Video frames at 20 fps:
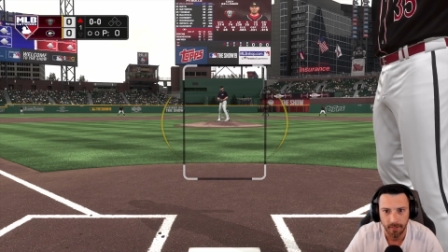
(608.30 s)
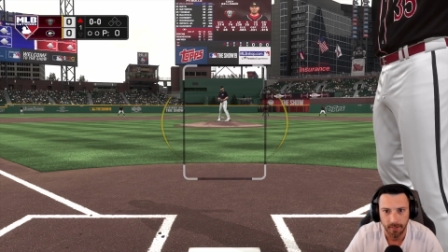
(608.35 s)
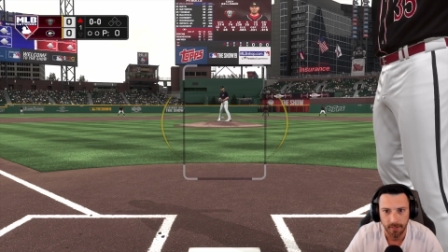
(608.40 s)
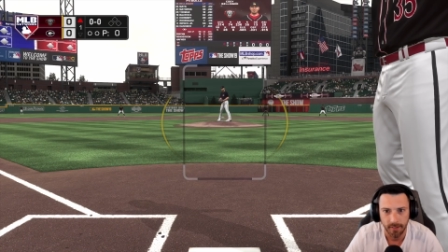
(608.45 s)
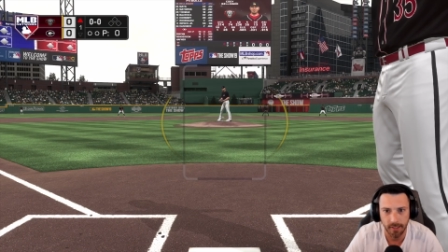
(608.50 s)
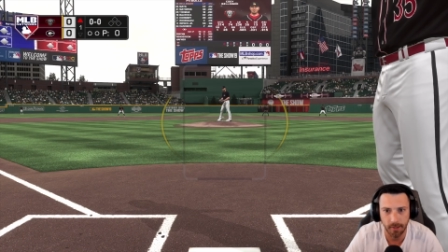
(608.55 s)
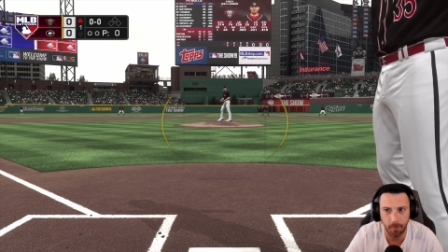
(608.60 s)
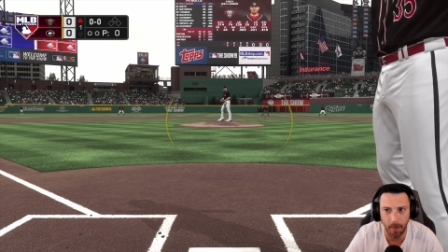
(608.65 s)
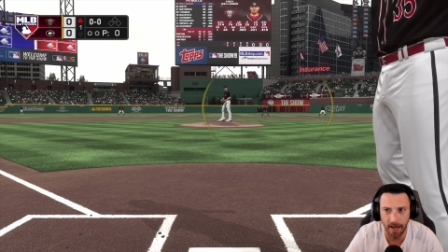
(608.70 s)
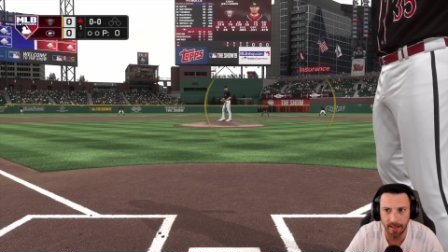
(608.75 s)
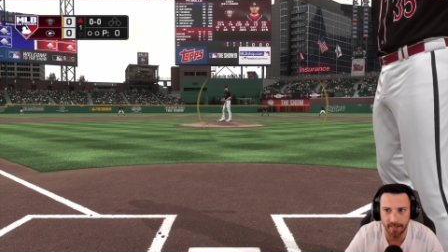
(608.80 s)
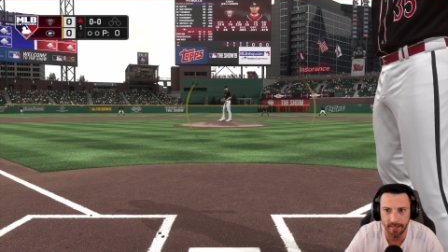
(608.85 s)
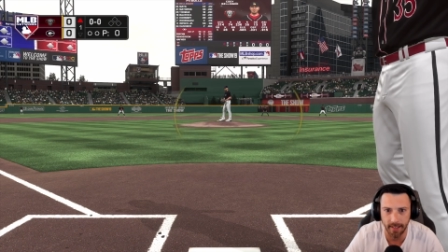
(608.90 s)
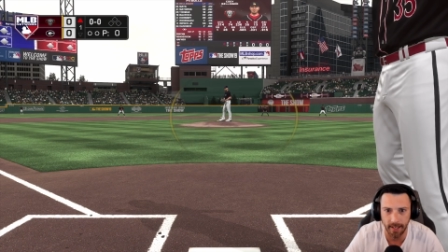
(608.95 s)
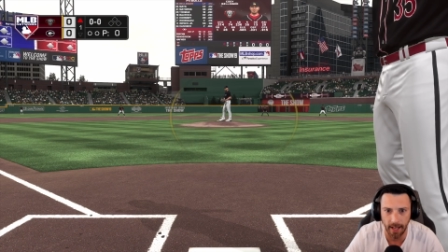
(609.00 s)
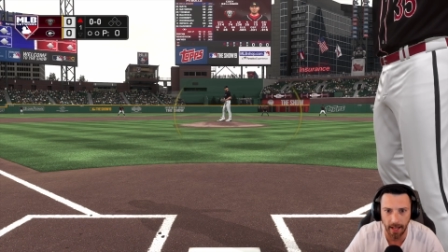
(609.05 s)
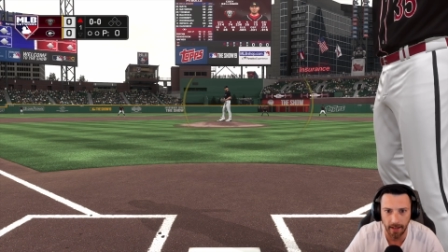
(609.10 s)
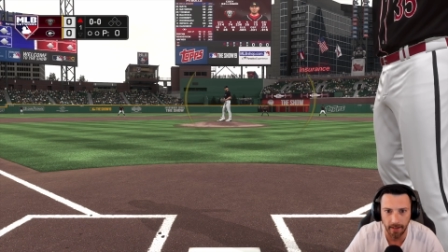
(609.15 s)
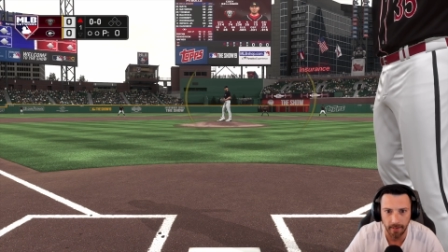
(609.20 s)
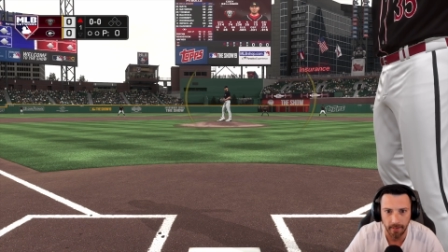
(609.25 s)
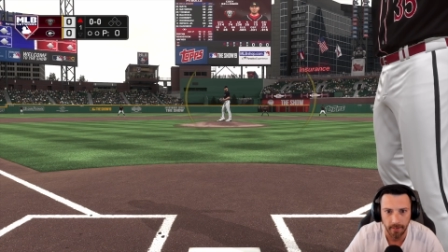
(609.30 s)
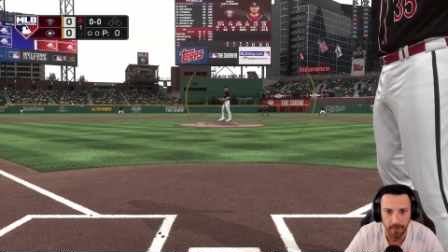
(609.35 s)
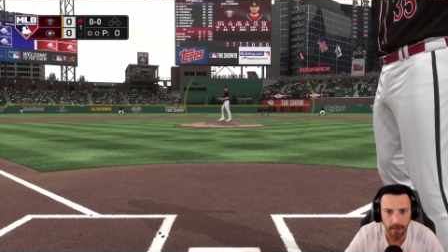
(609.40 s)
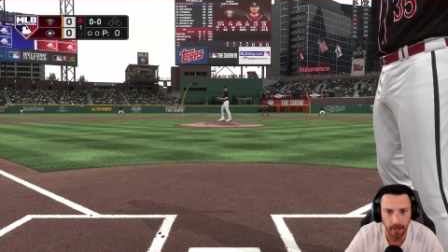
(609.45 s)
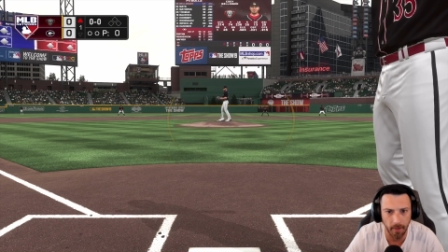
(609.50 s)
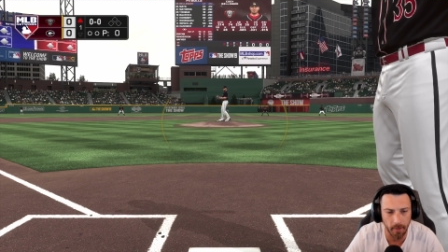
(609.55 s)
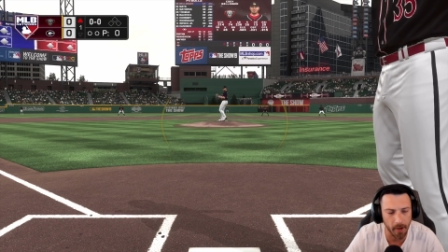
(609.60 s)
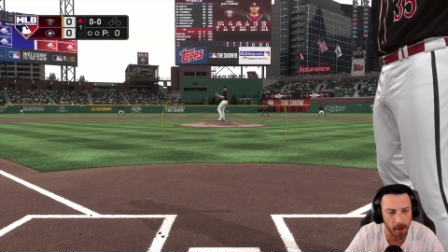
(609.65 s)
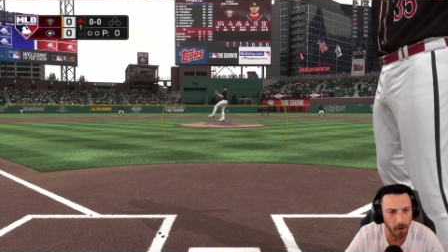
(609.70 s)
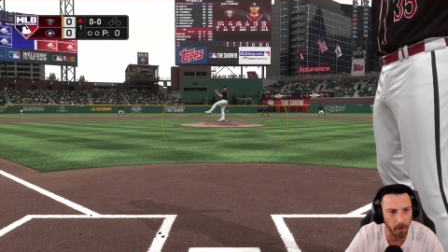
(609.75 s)
Space Cadet.
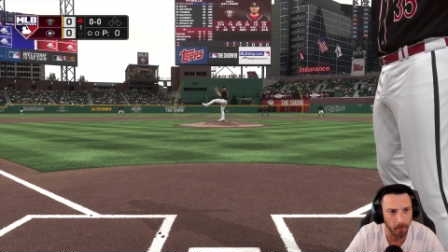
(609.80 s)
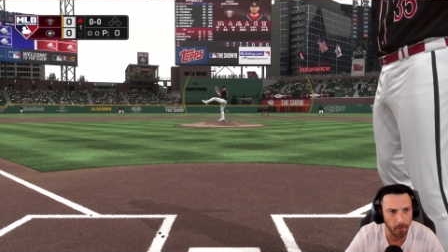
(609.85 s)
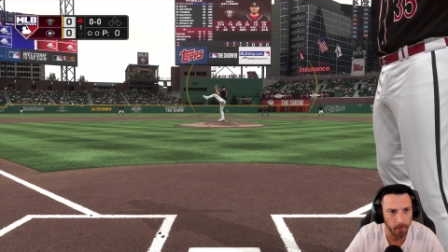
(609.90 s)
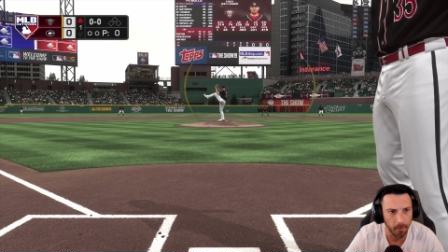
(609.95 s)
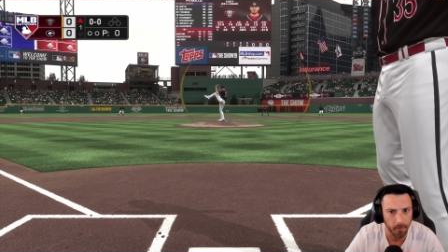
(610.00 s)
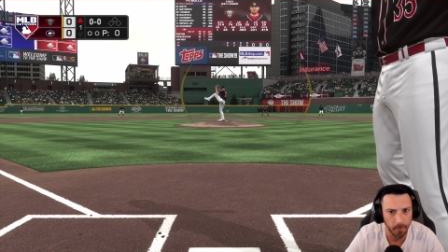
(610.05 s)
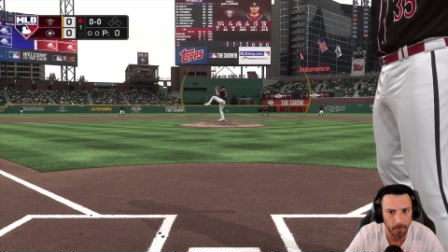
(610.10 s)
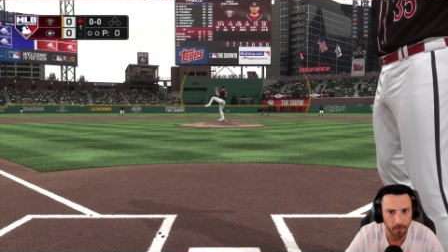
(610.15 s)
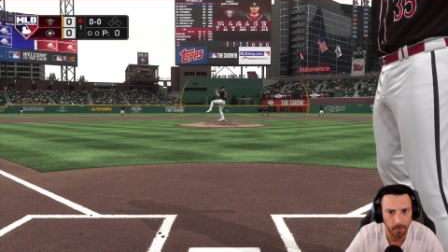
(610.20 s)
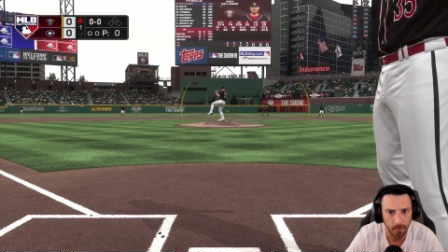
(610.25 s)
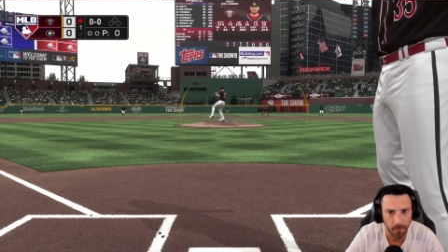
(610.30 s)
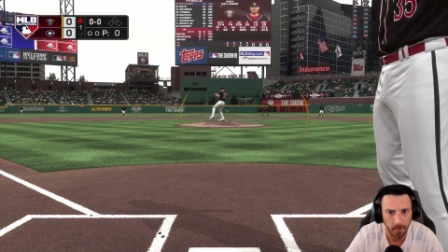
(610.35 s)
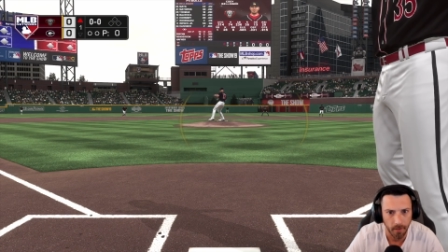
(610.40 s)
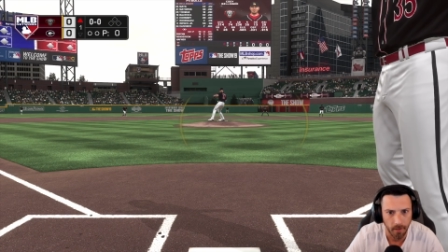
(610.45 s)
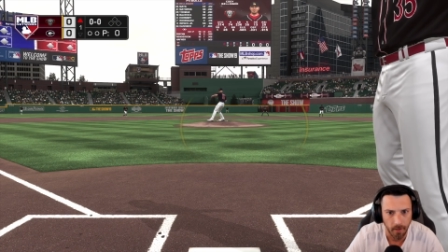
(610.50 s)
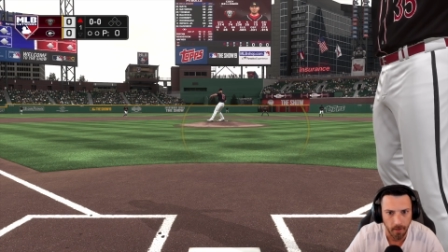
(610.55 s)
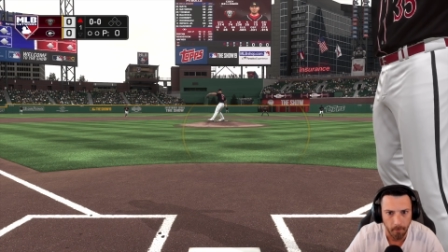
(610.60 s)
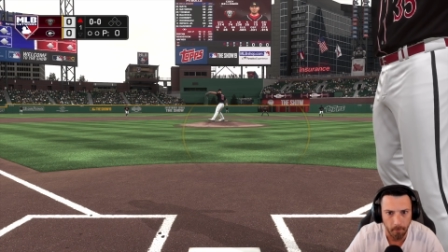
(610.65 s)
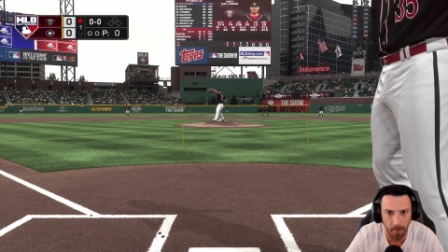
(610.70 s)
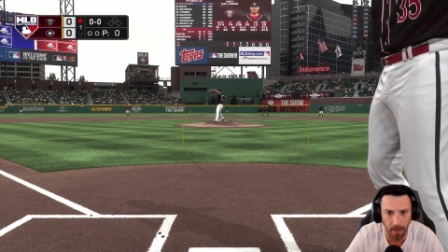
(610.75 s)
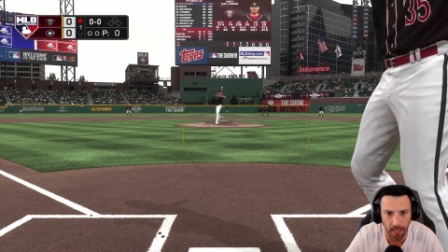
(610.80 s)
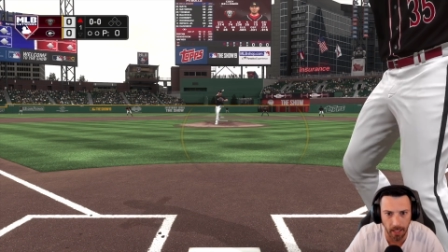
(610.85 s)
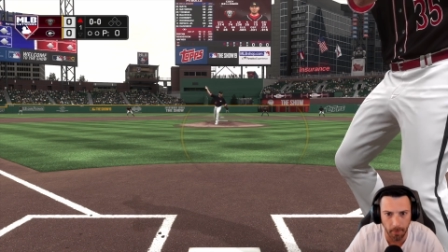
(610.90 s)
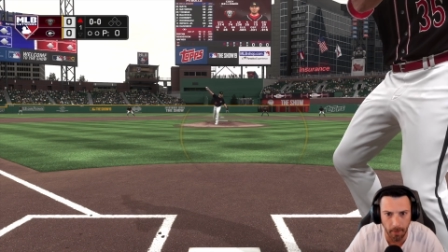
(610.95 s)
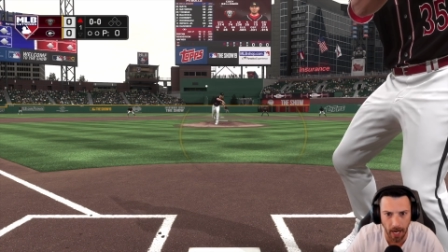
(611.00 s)
Here we go. Belly